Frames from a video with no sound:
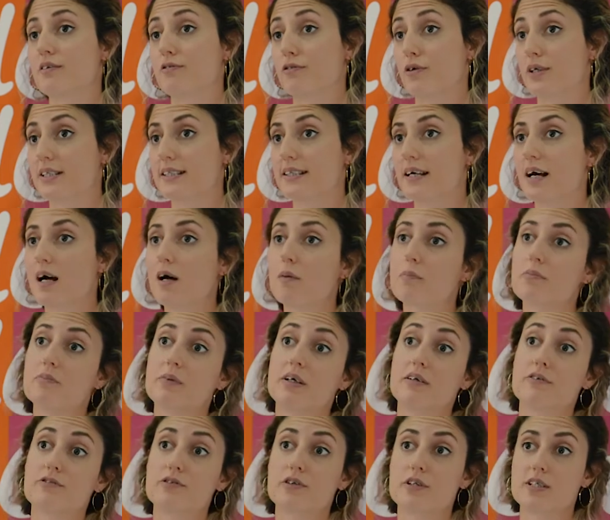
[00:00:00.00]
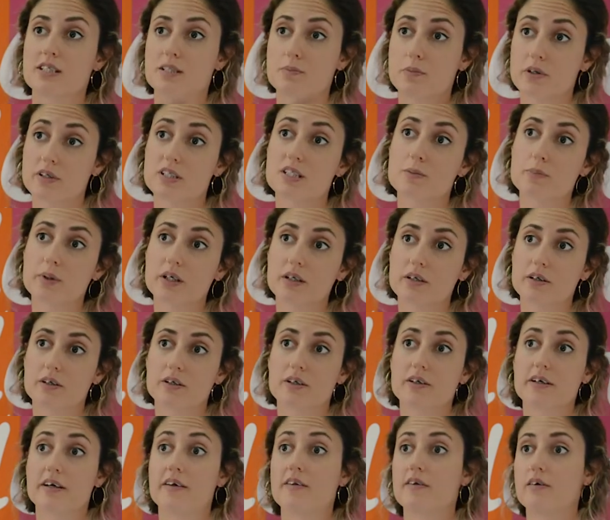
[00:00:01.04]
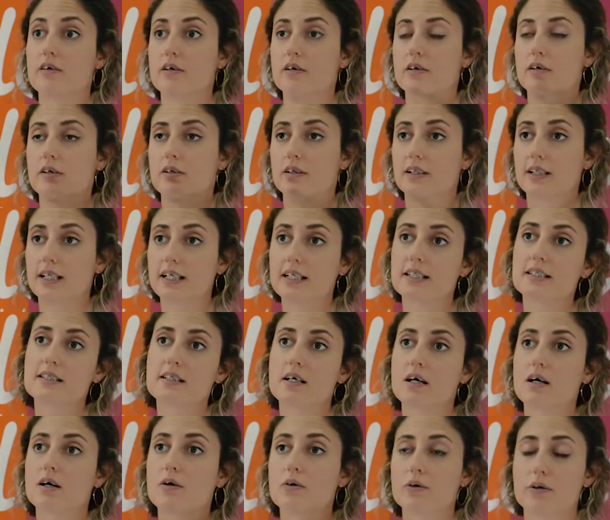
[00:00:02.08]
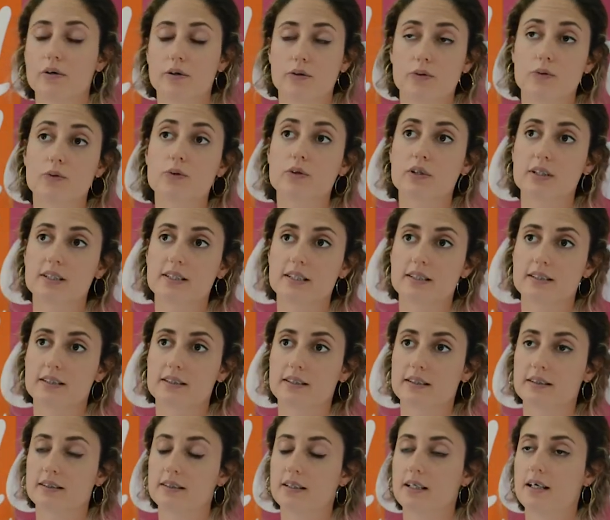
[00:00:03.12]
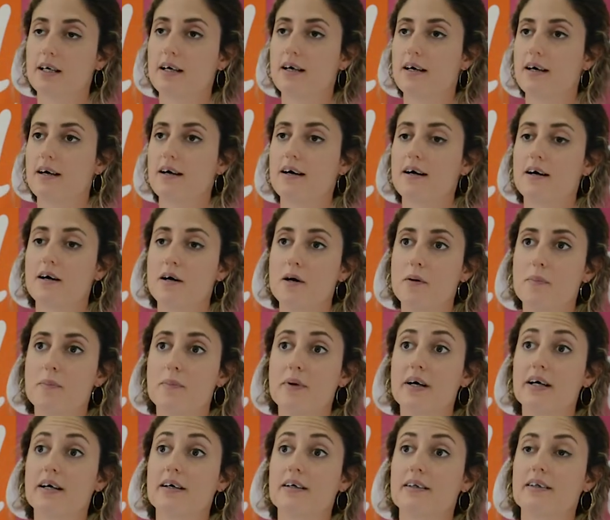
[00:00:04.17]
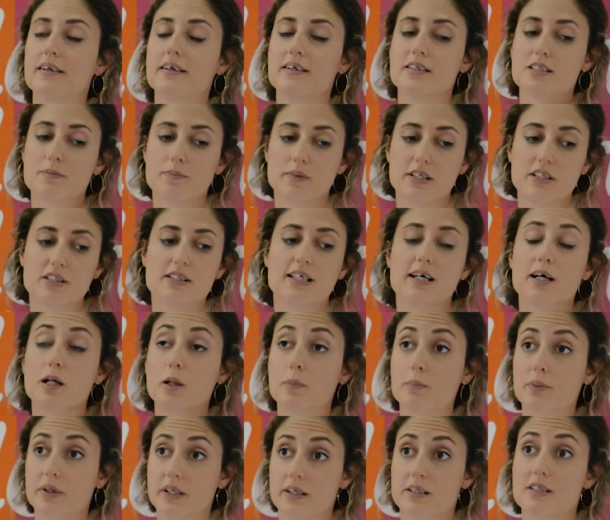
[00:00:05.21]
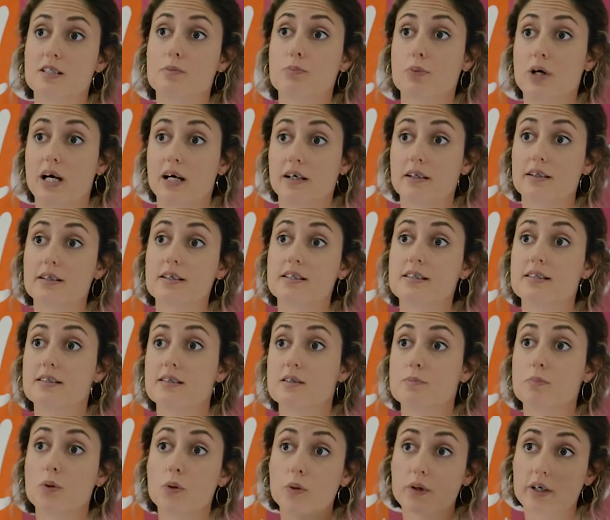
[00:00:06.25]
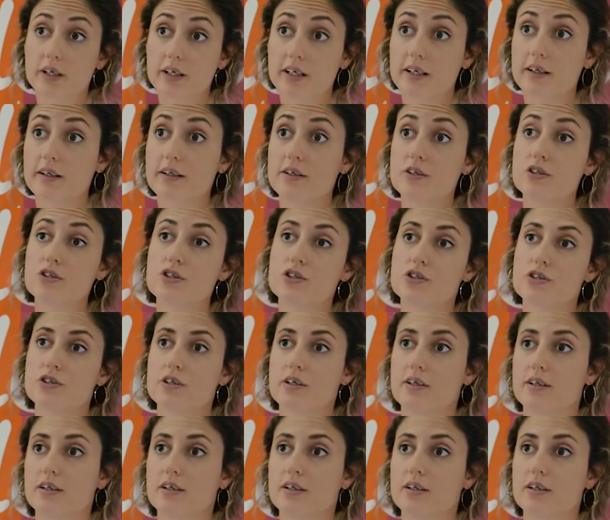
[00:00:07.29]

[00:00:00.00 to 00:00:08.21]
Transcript: a voice app meant for a smart speaker, either Alexa or a Google Assistant. And it's meant to help kids practice spoken English,